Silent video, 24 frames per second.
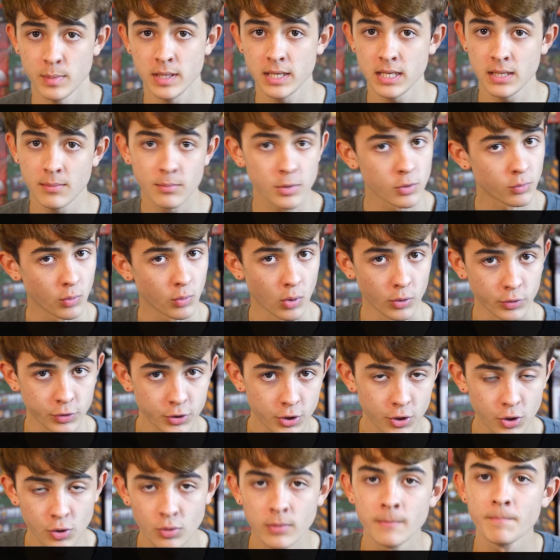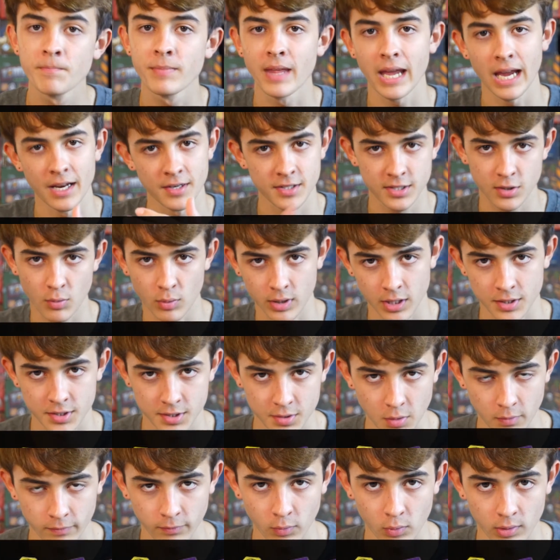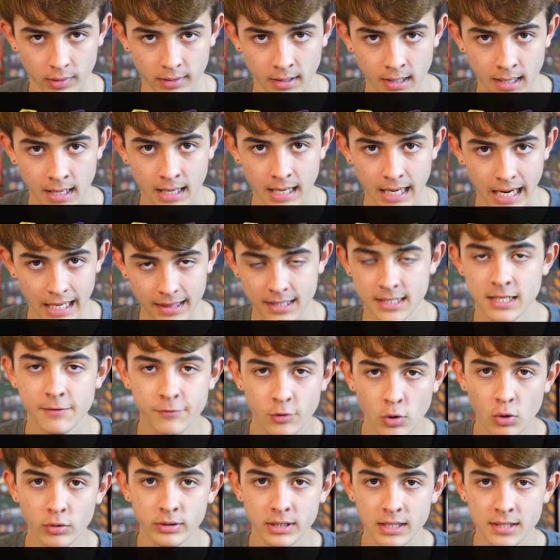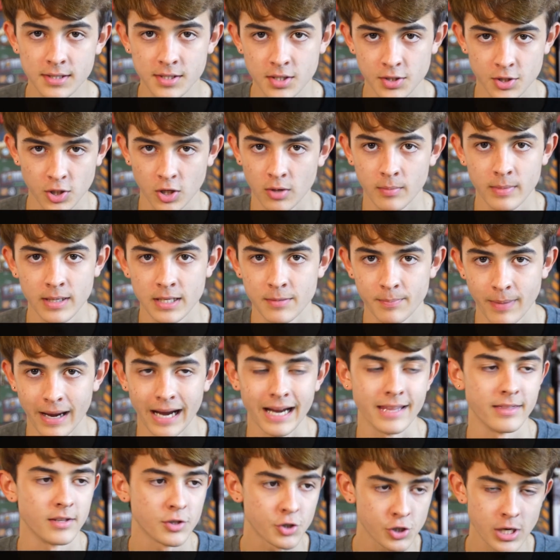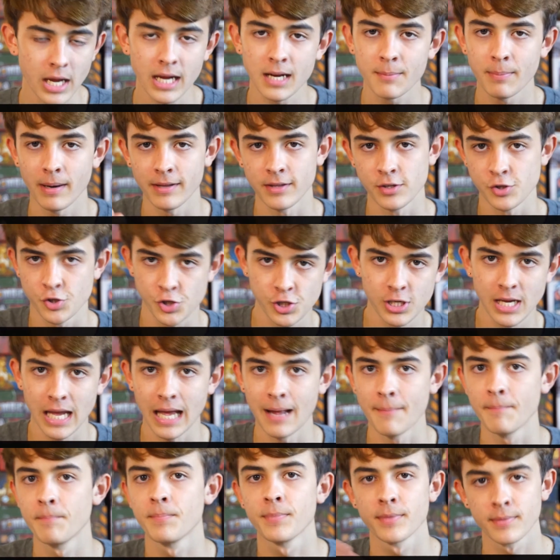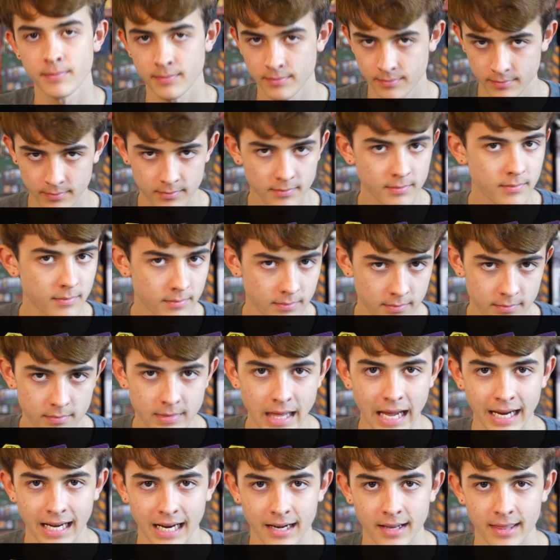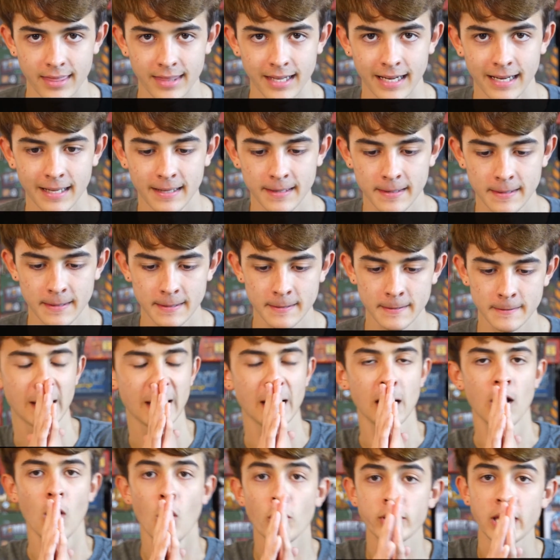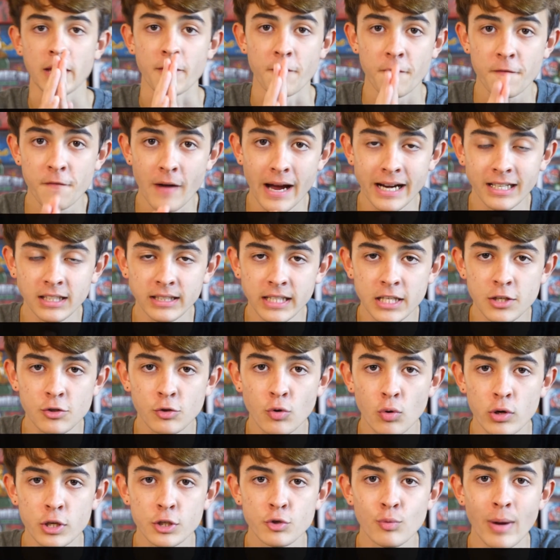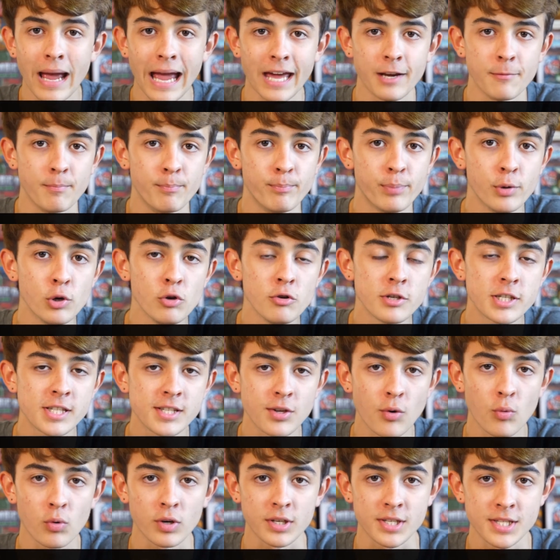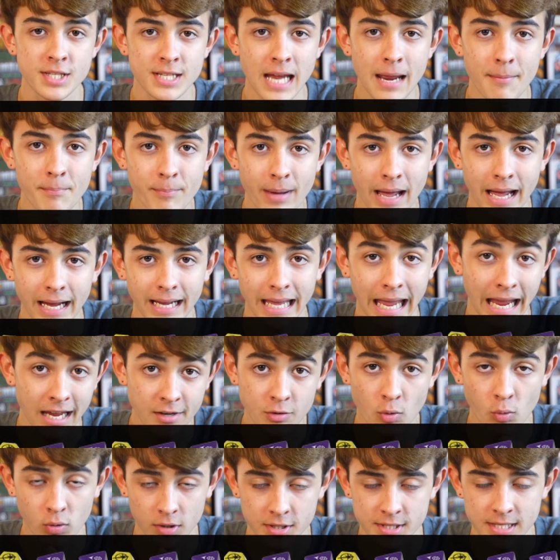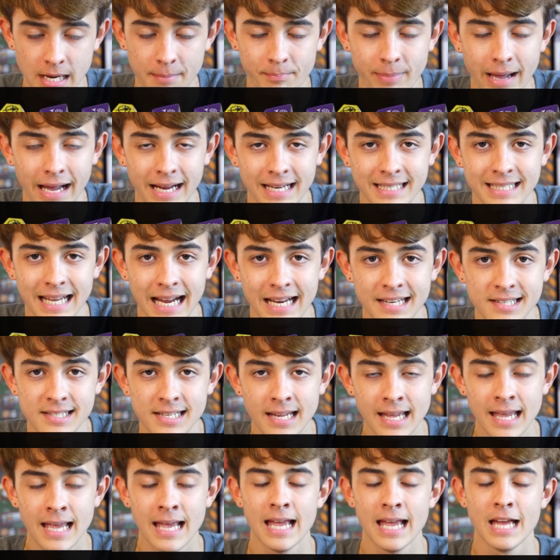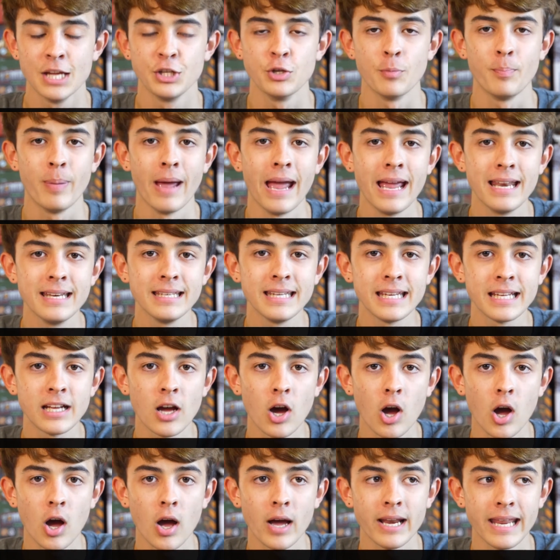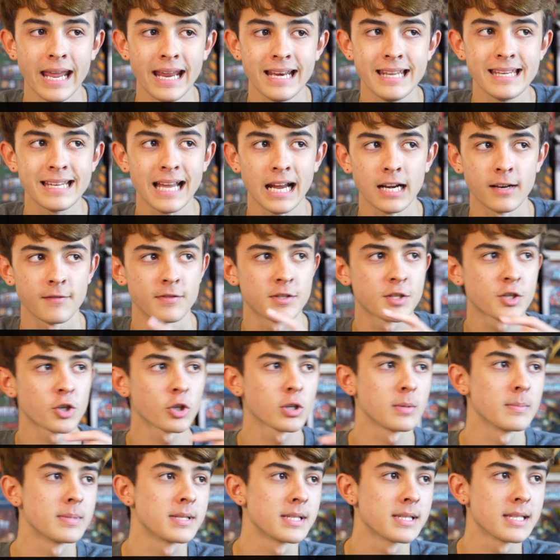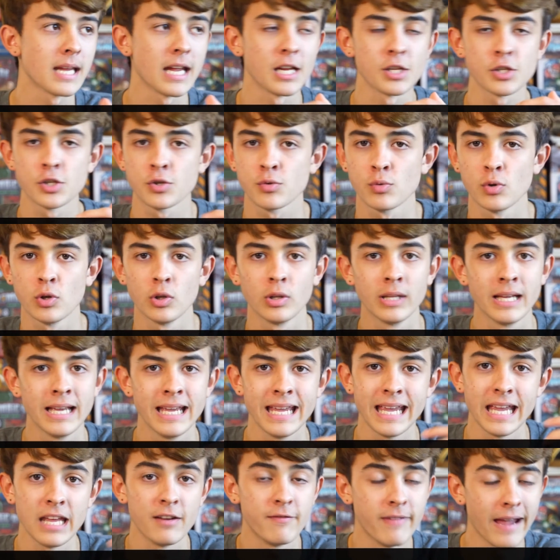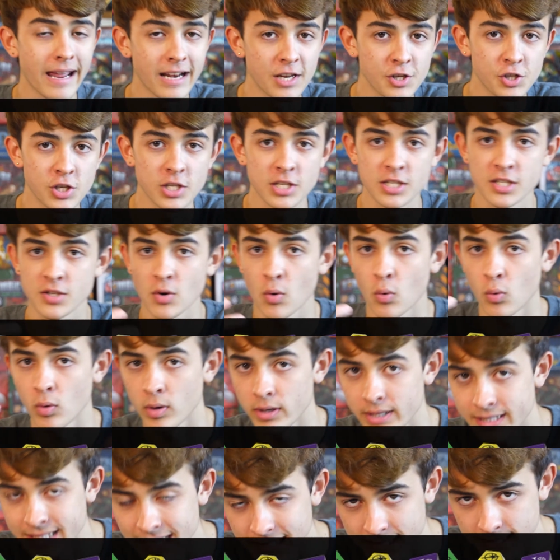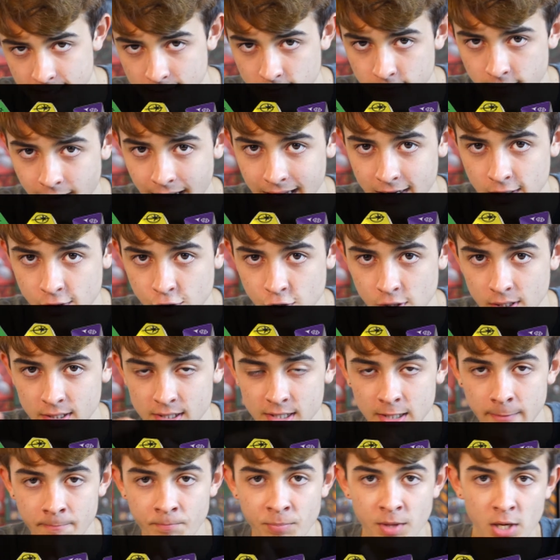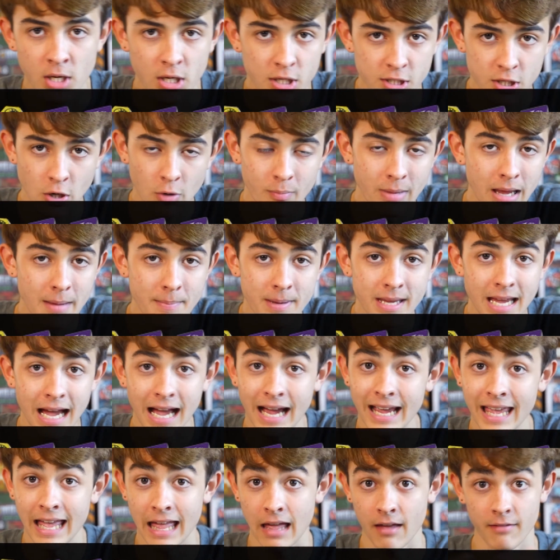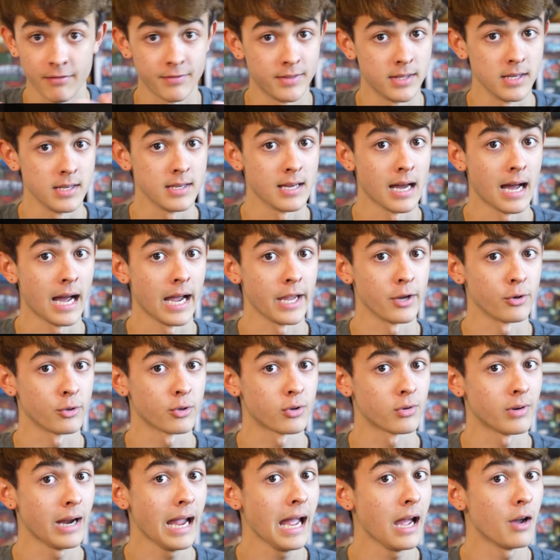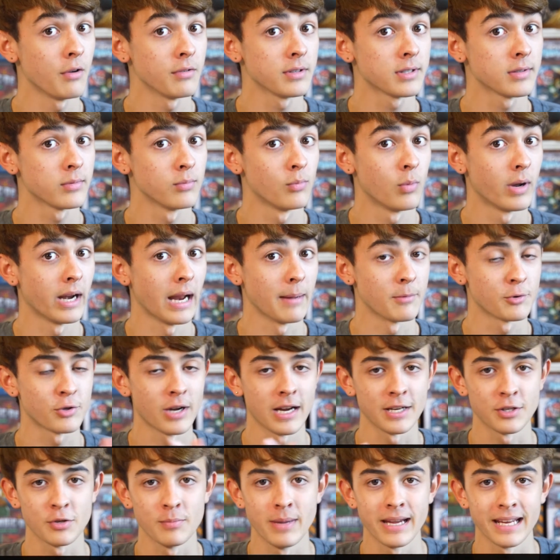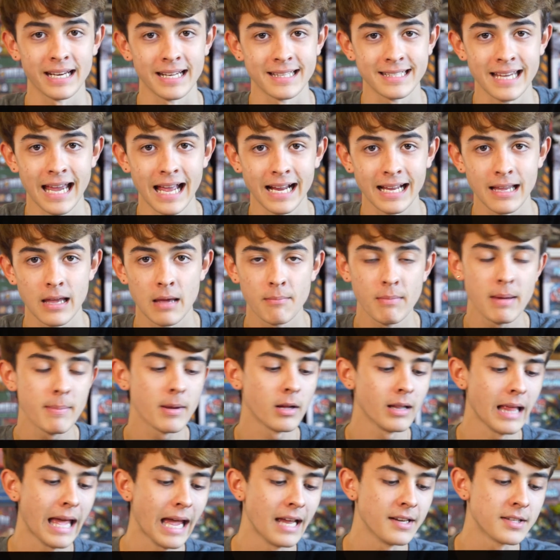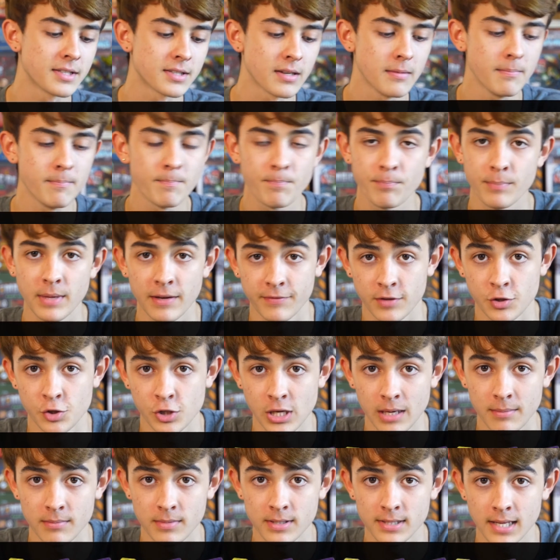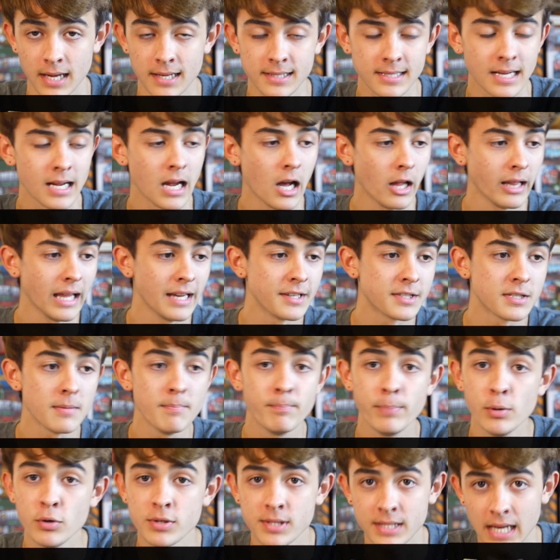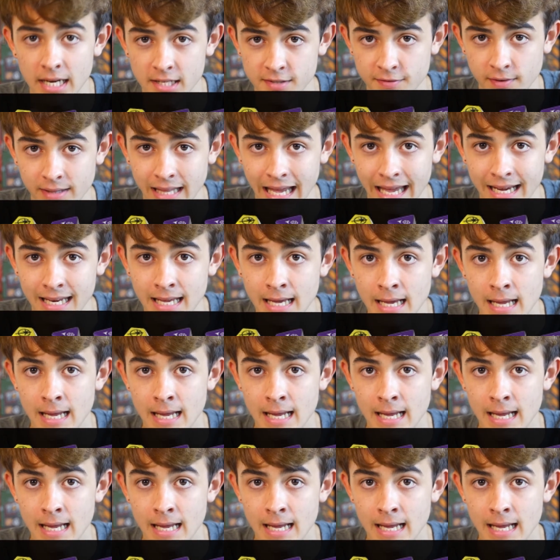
medium, you roll two, and so on and so forth. And the difficulty is determined by the check, by the GM, that kind of thing. Okay, finally, you're going to add boost or setback and or setback dice depending on any kind of circumstantial advantages or disadvantages. So maybe I have the higher ground when I'm trying to make an attack. Maybe I'll add some, if the GM says, I'll add some boost dice for that.